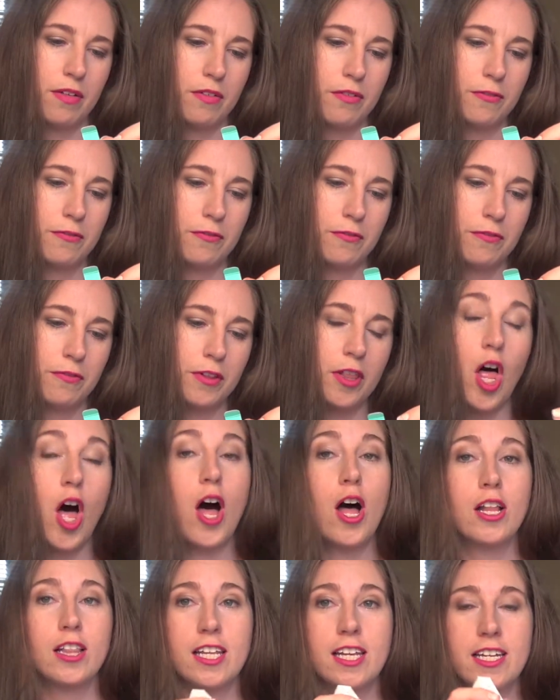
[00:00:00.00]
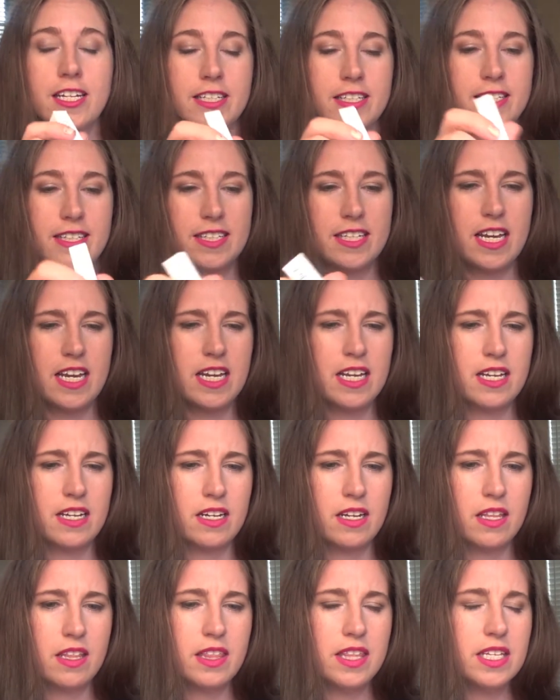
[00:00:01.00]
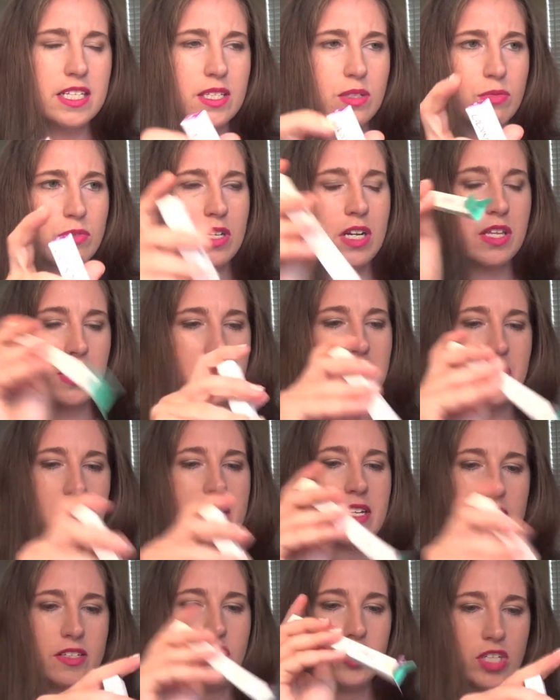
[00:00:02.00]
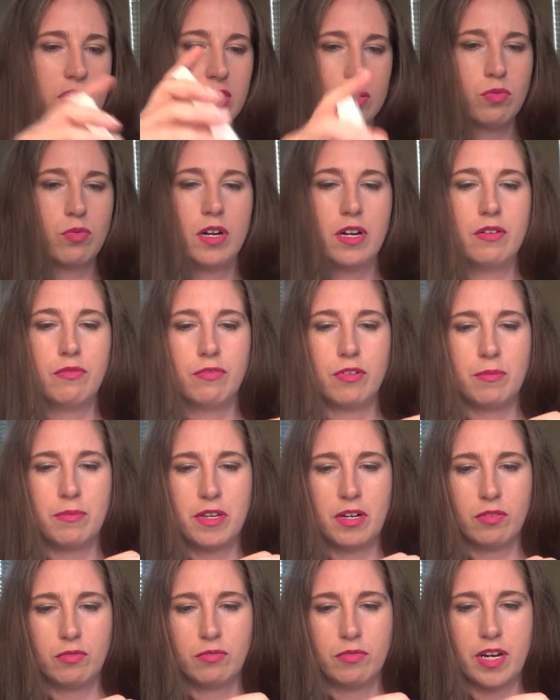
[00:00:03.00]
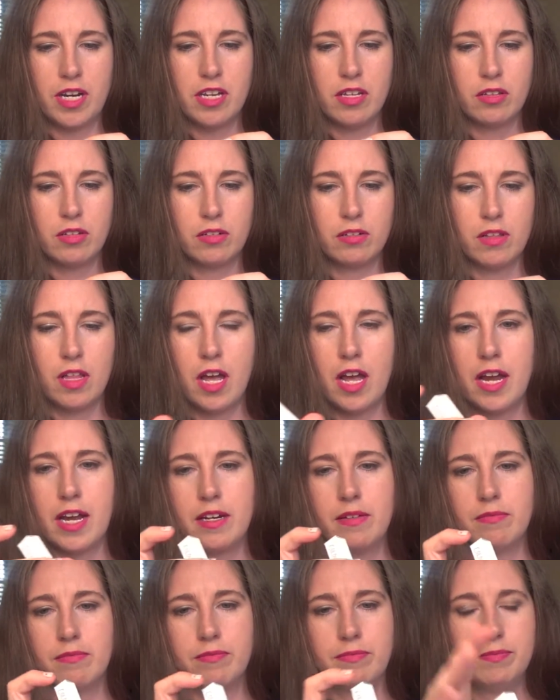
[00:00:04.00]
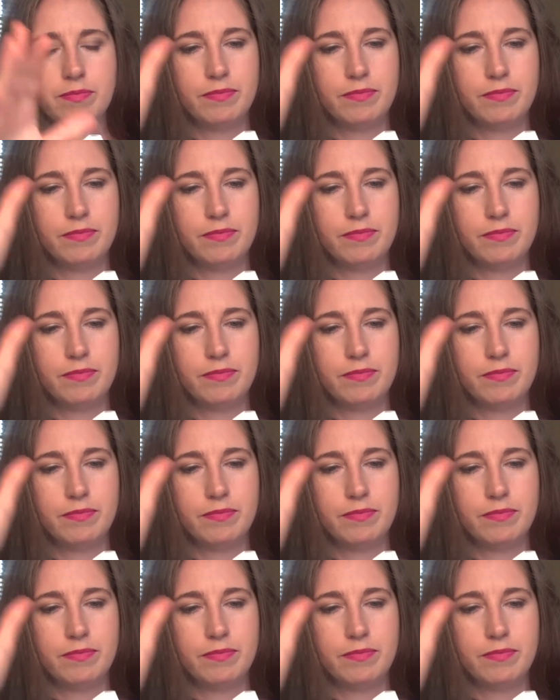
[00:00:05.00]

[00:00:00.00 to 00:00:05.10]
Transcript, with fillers: Flawless, and this one I think is just one from their regular line.